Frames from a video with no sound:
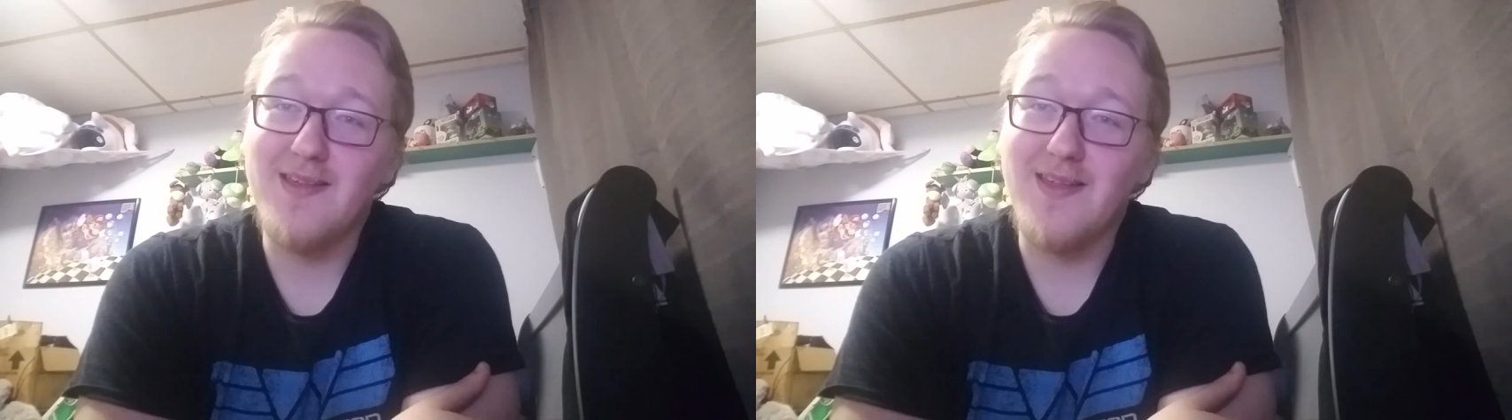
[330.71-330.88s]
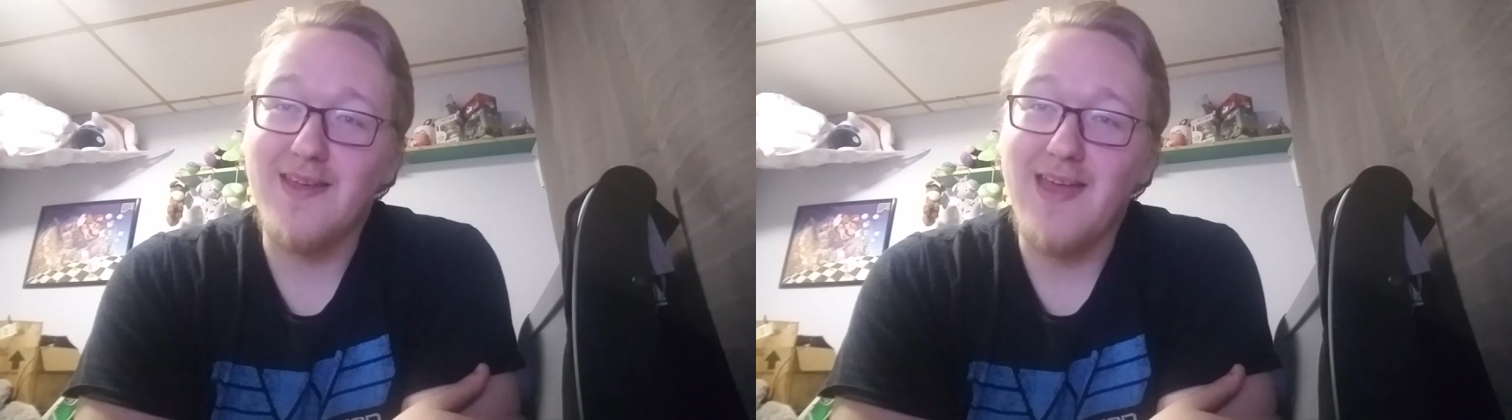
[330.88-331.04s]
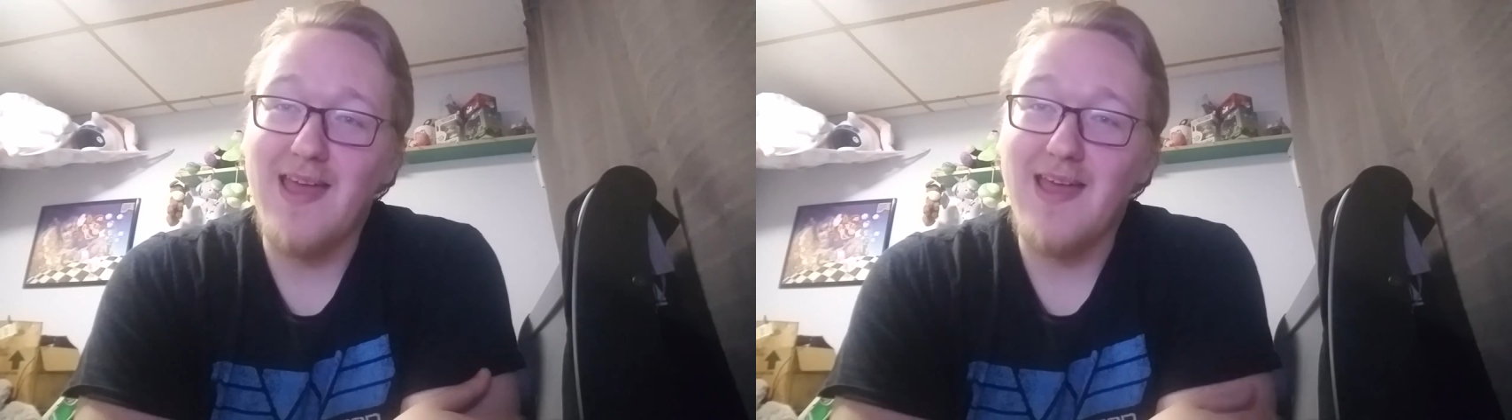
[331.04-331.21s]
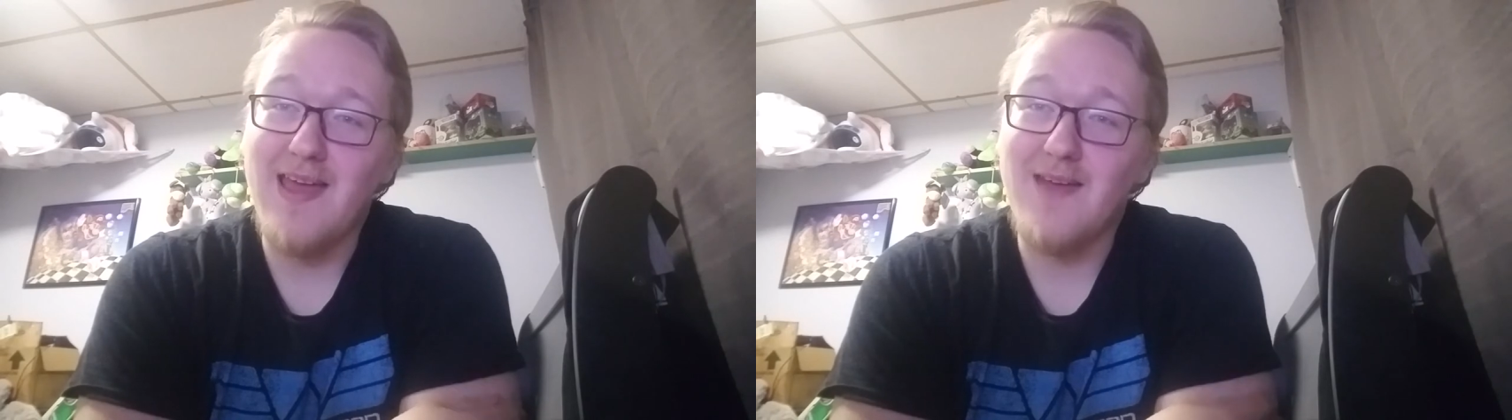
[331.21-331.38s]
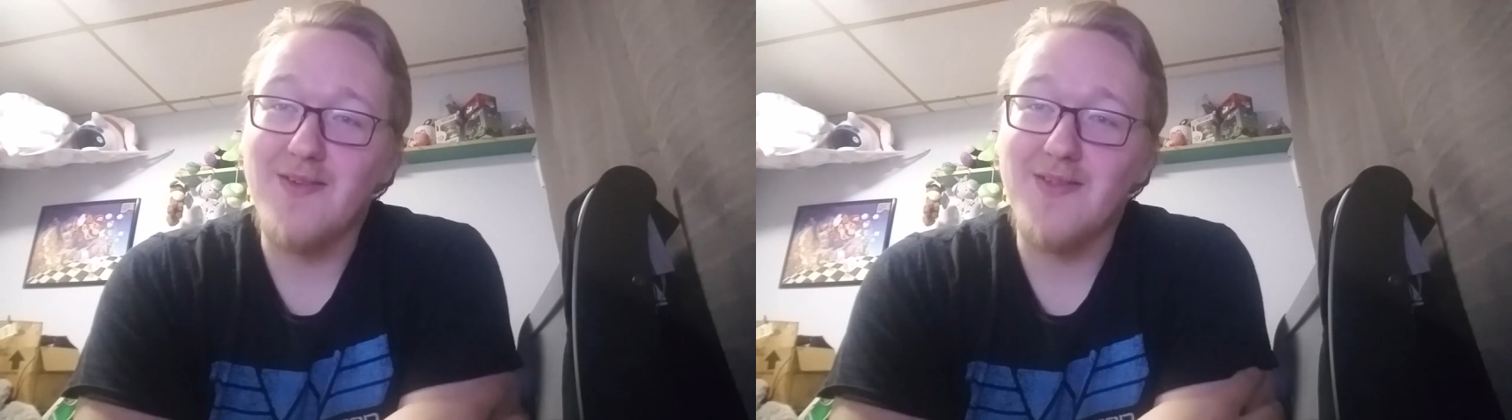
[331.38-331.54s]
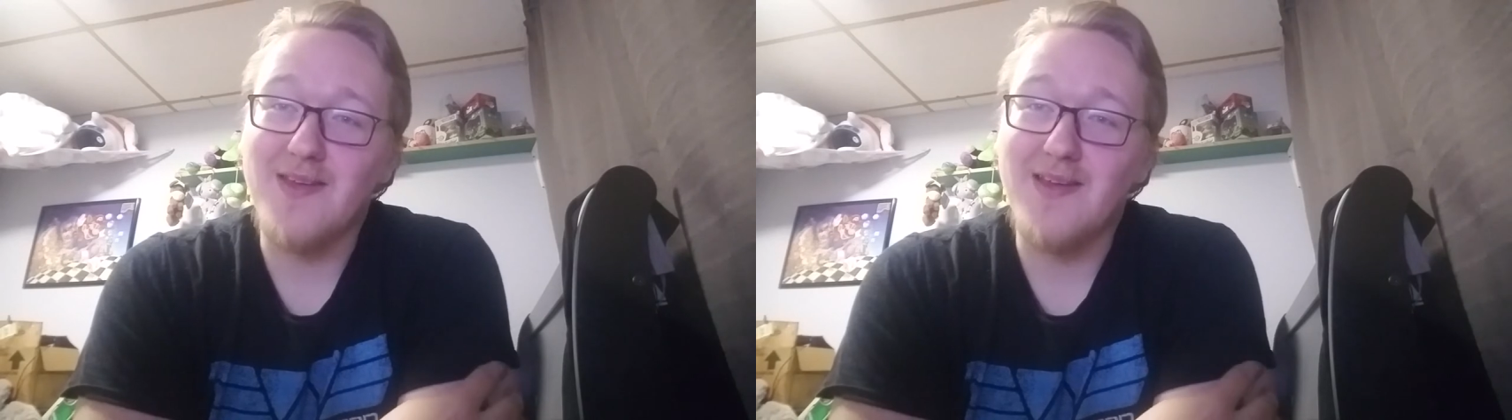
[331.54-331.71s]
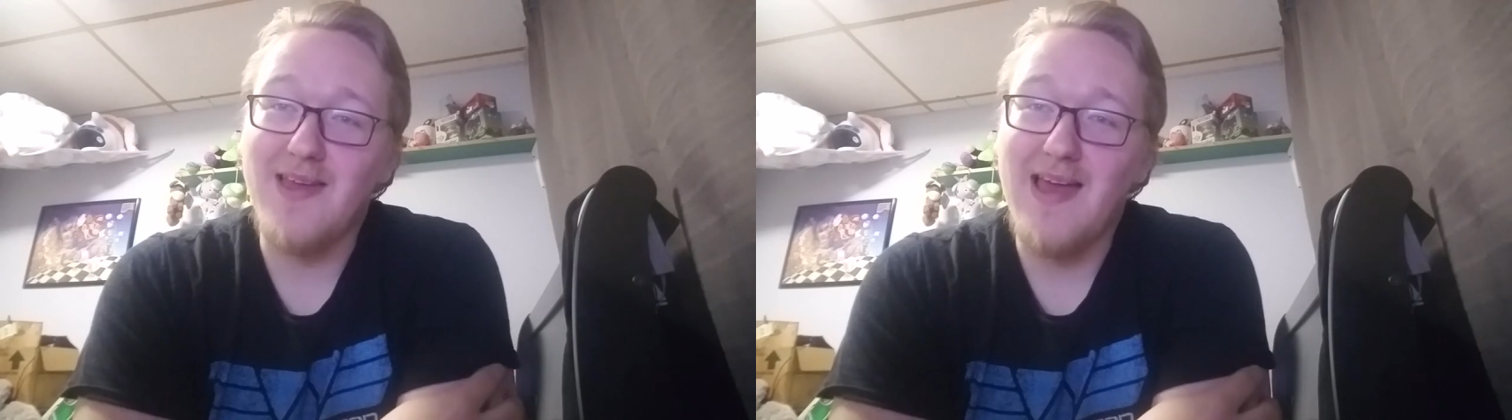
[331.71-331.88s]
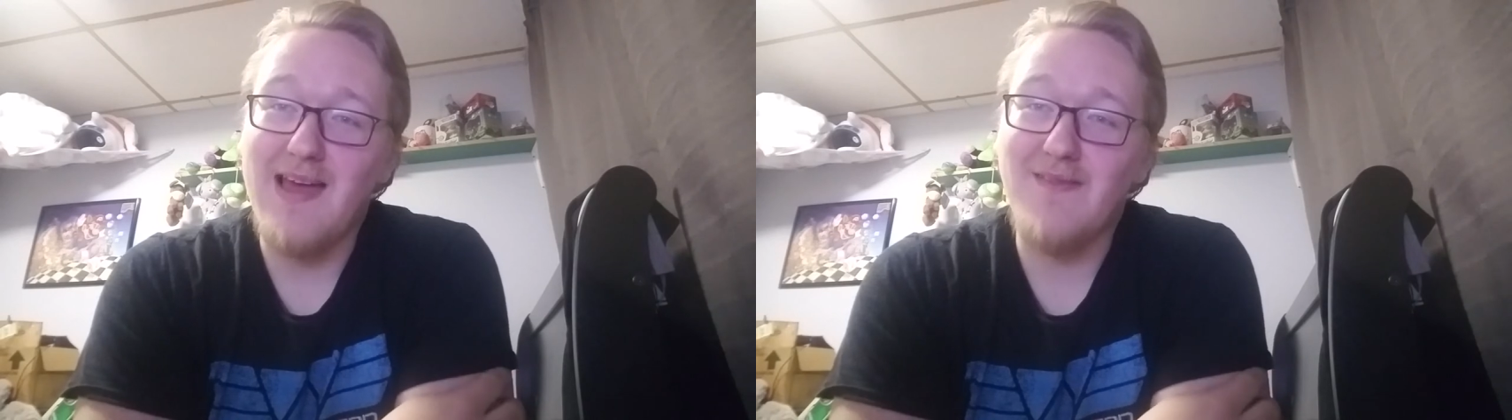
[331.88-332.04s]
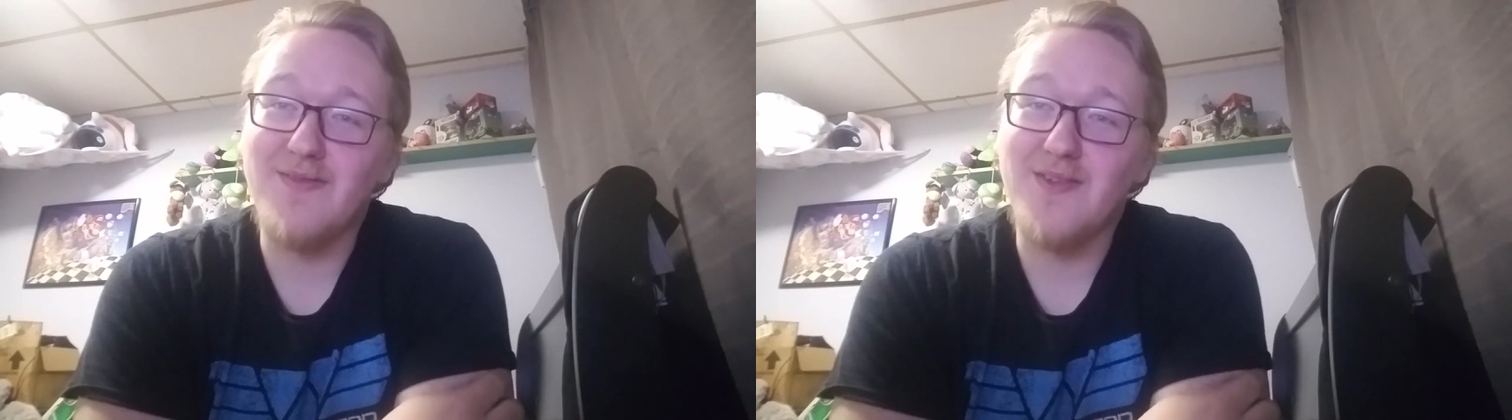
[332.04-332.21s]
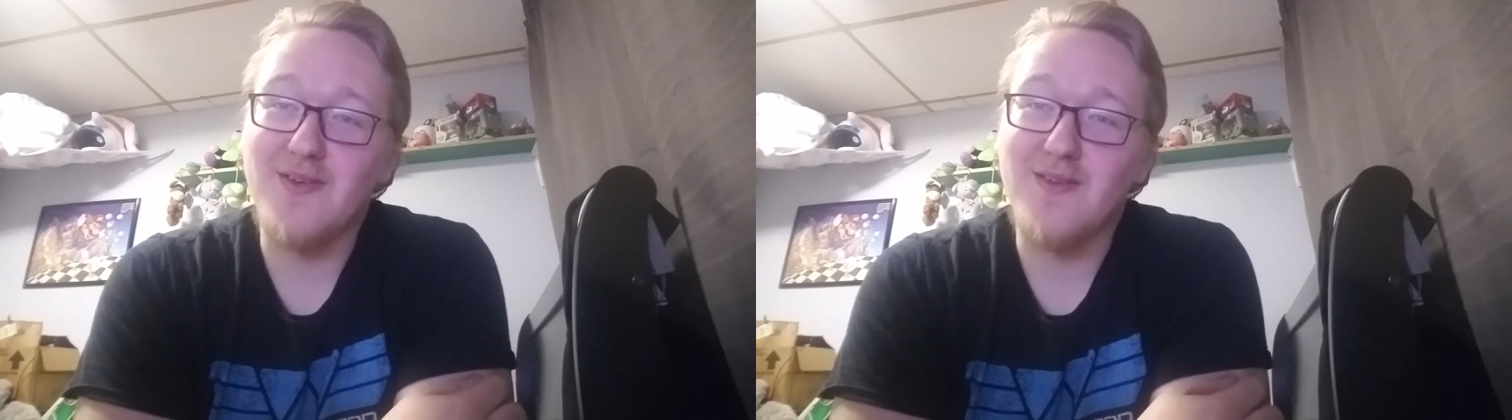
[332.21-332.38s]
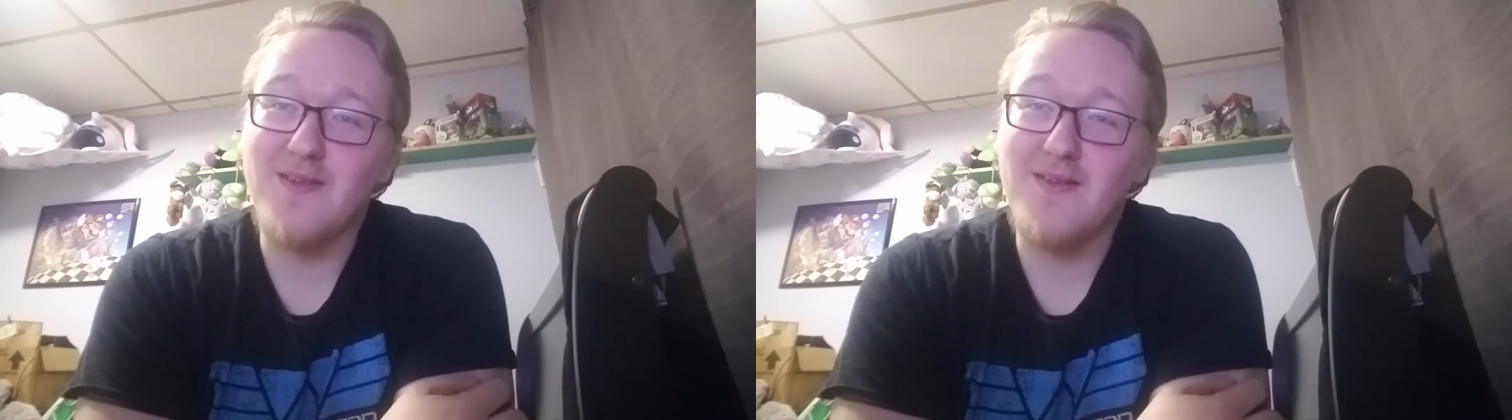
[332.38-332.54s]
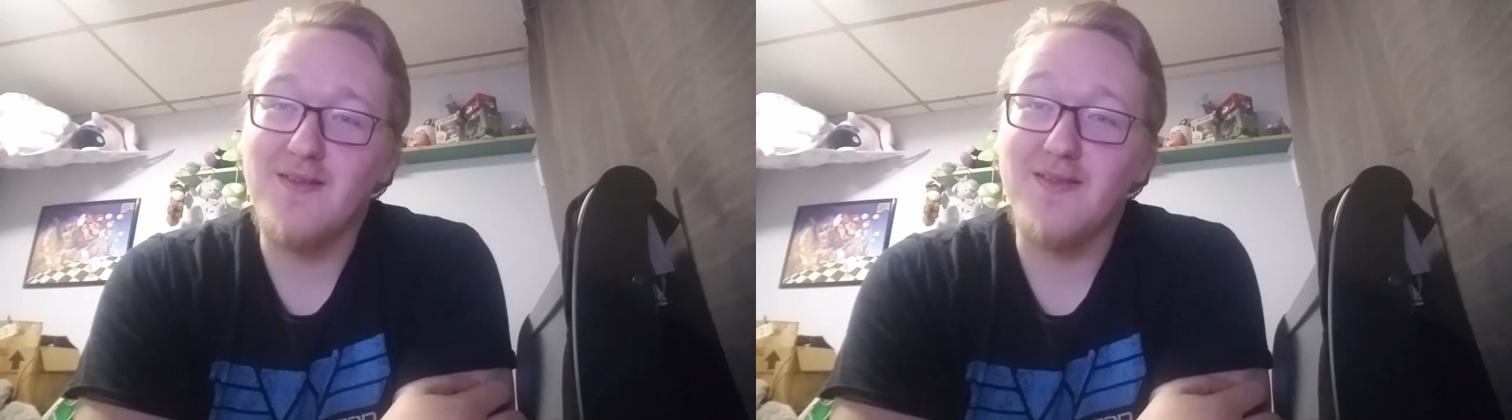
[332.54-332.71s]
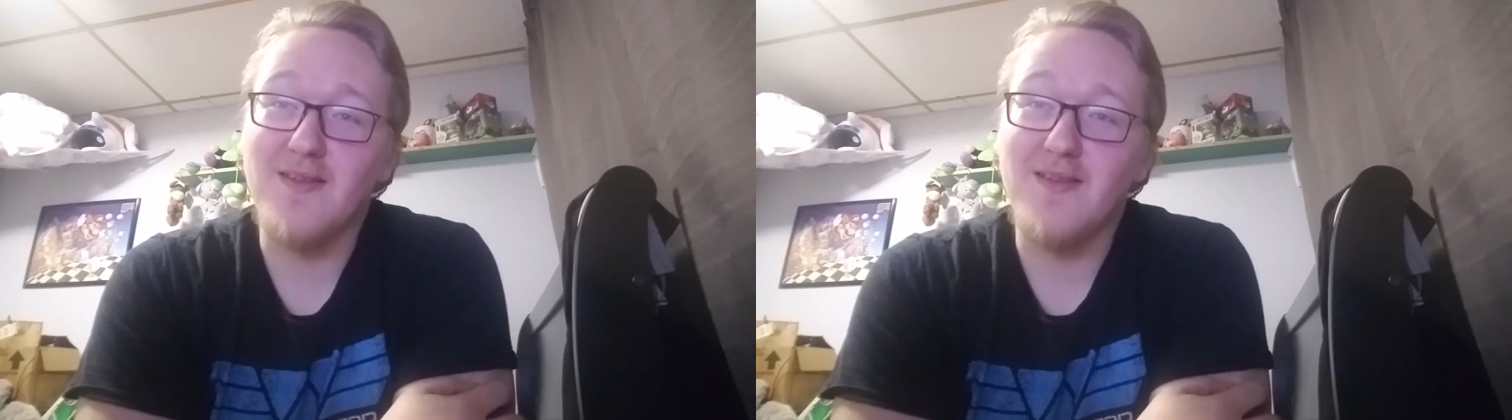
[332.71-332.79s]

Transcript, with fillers: like everything after the